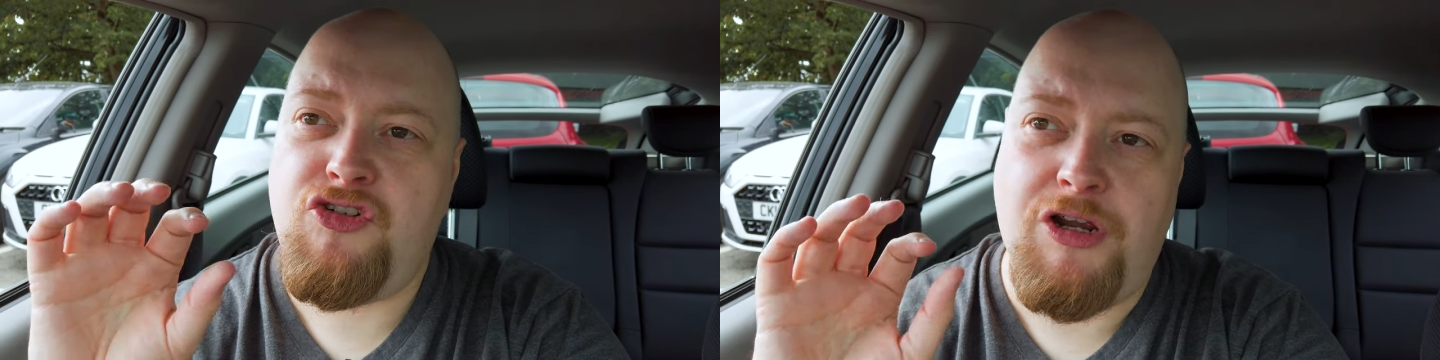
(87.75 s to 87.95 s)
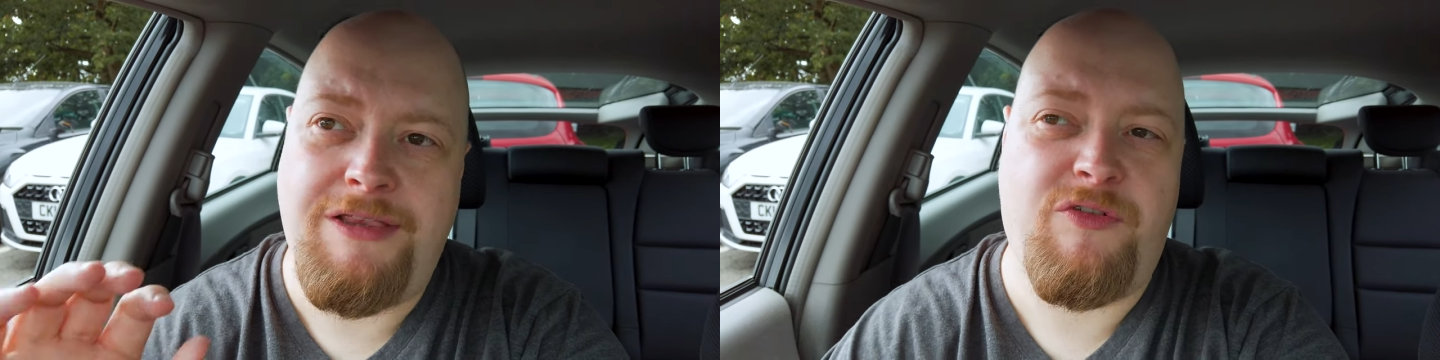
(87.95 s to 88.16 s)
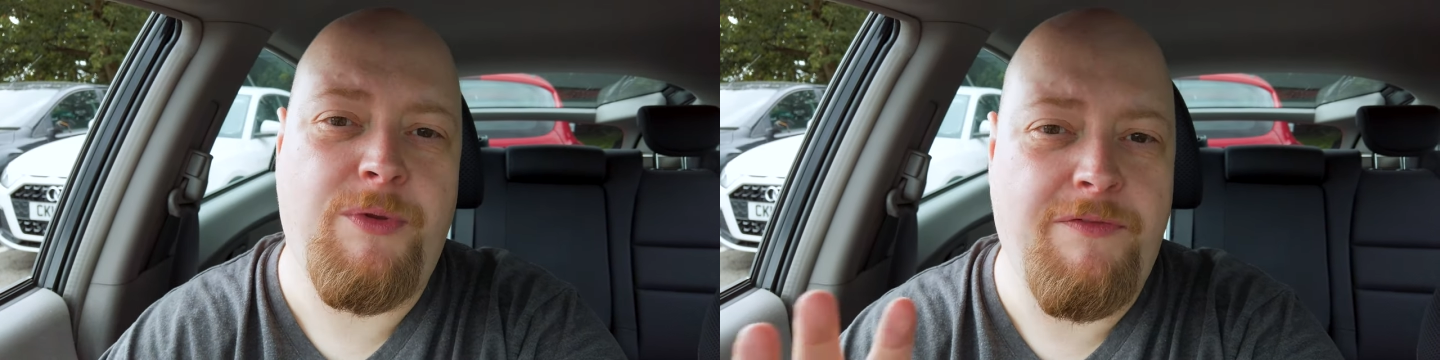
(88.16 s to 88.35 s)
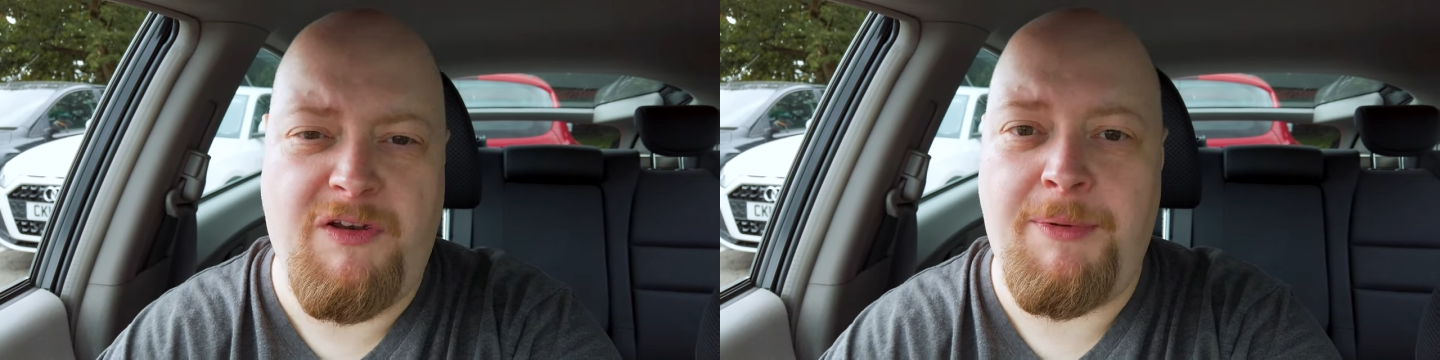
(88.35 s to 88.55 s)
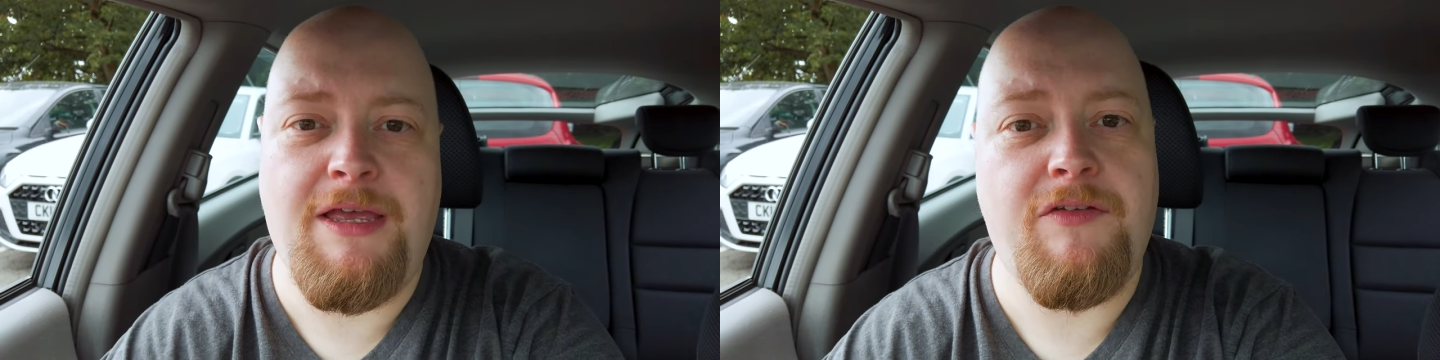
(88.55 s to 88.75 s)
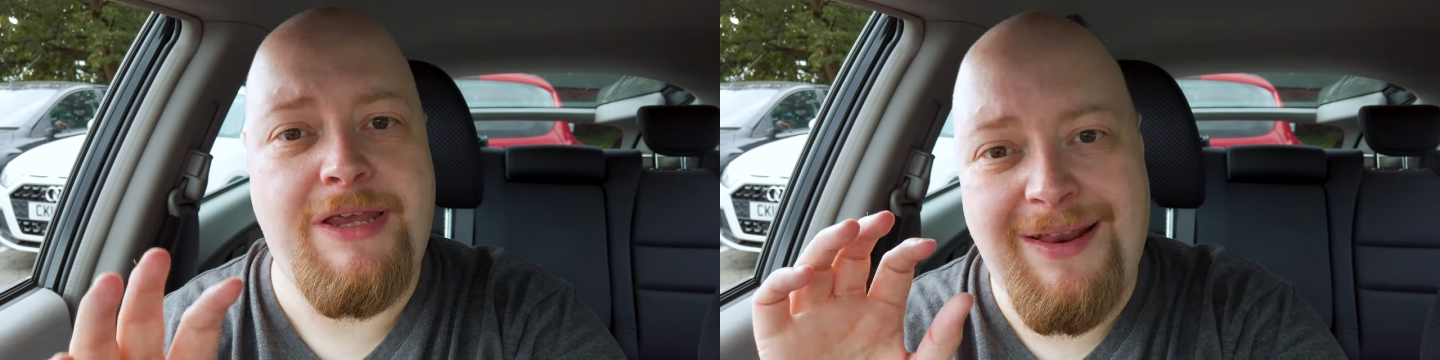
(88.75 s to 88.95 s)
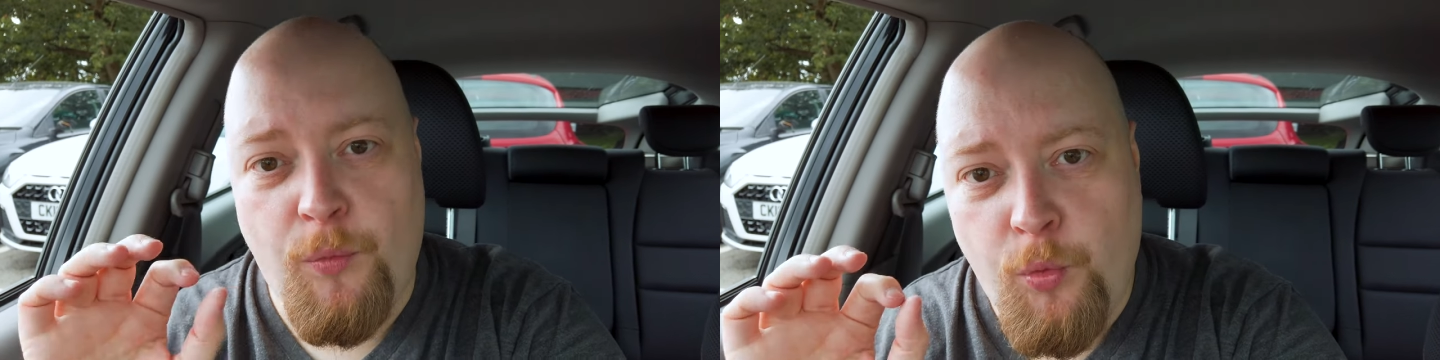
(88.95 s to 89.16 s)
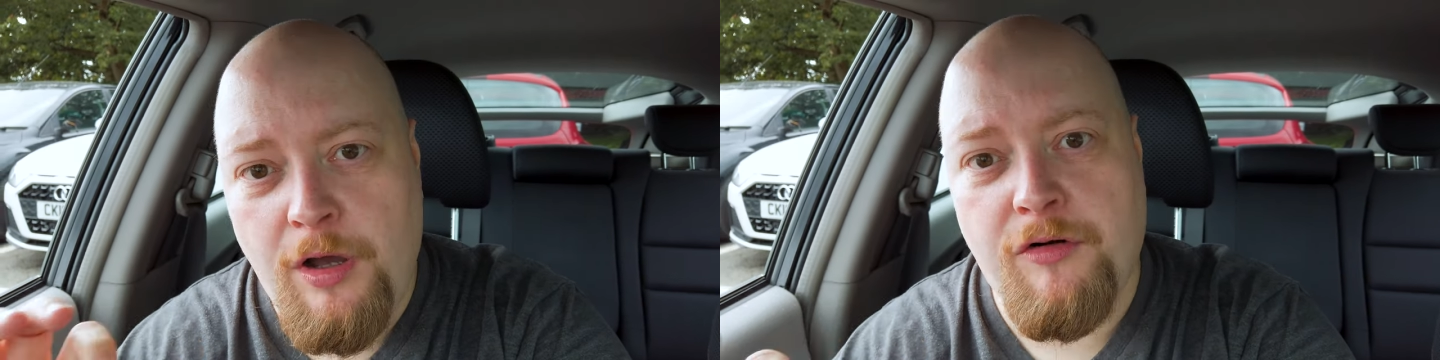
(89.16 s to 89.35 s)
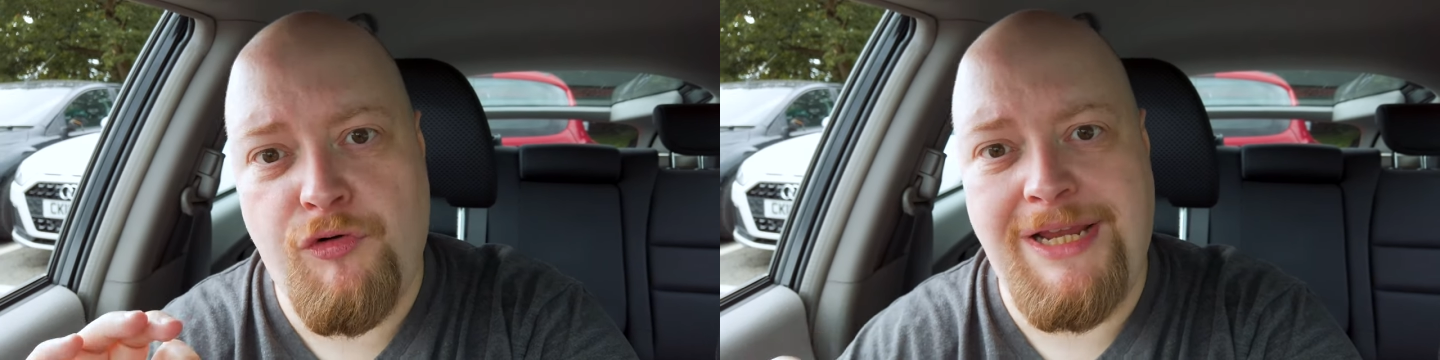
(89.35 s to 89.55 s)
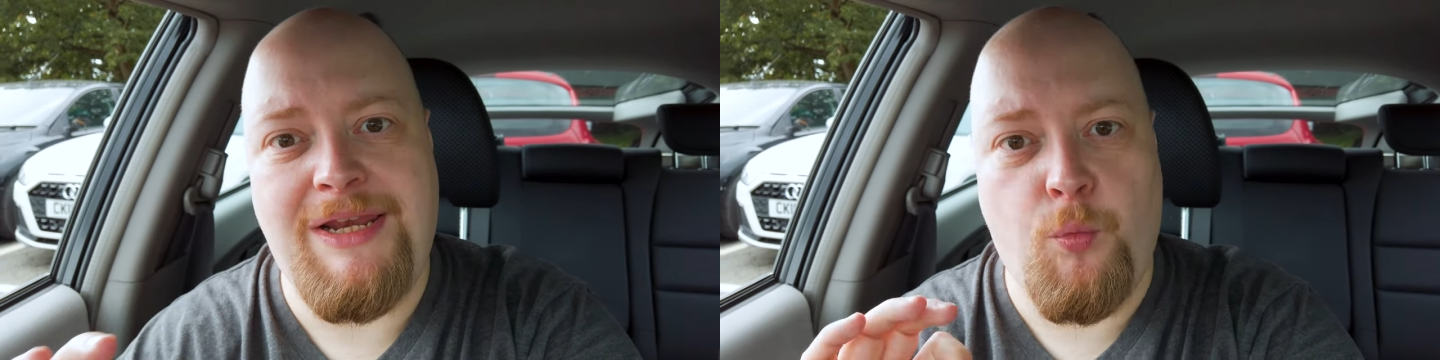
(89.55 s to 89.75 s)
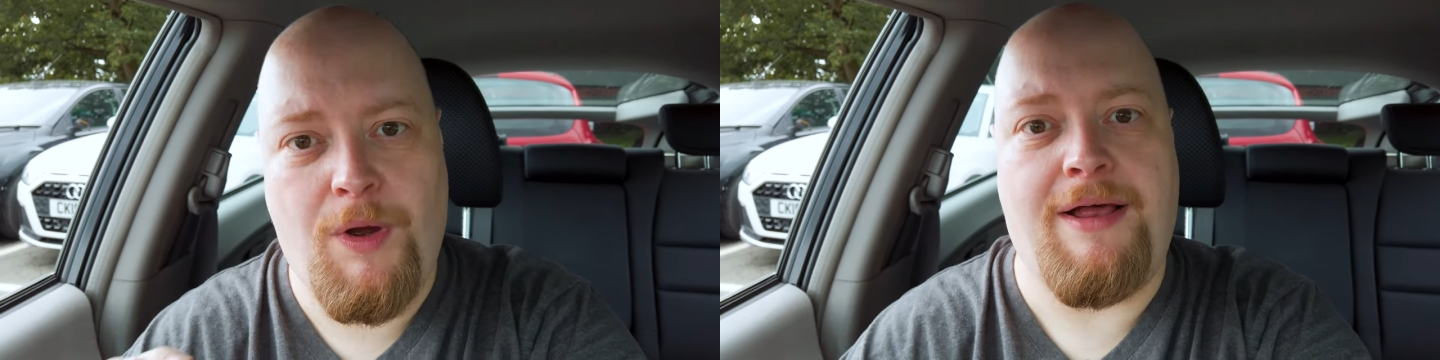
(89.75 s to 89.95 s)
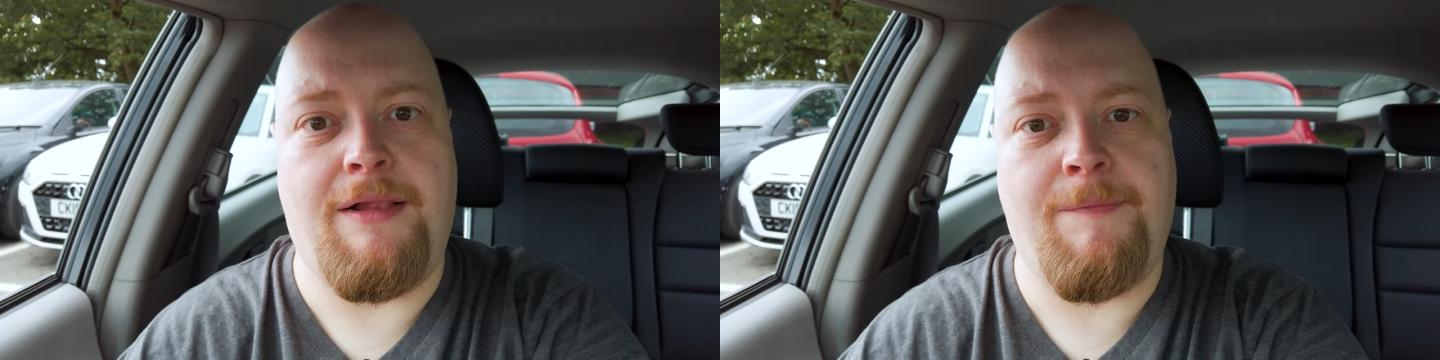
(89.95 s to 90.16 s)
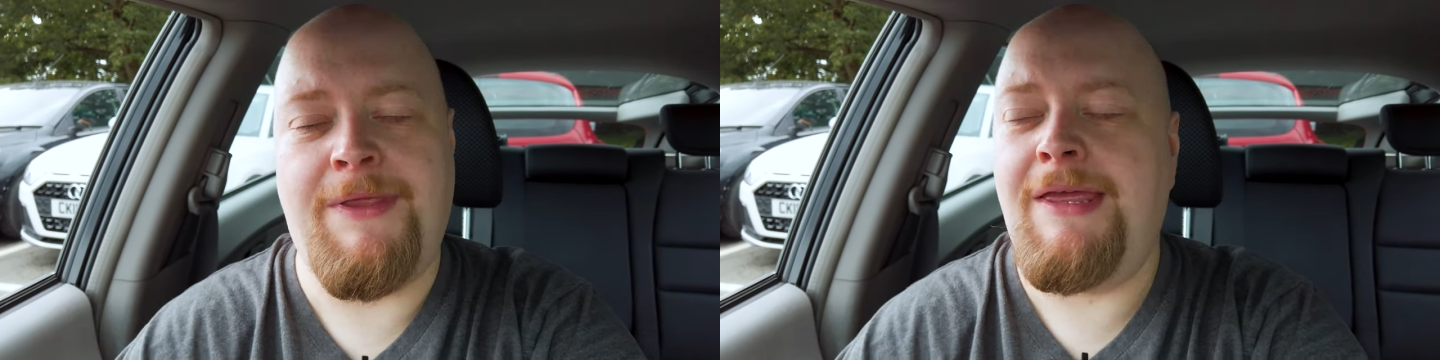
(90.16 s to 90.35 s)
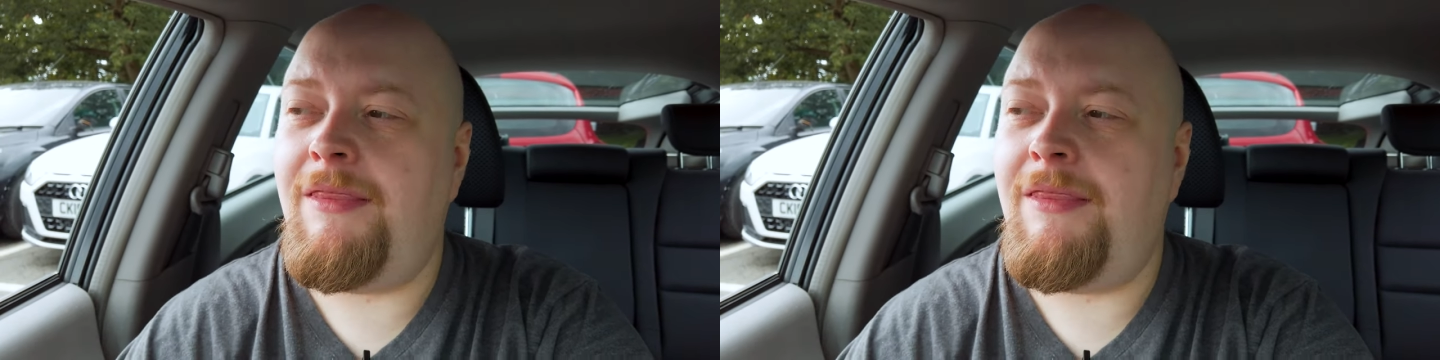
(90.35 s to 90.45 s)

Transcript: Try this with the flamingos and it worked really well.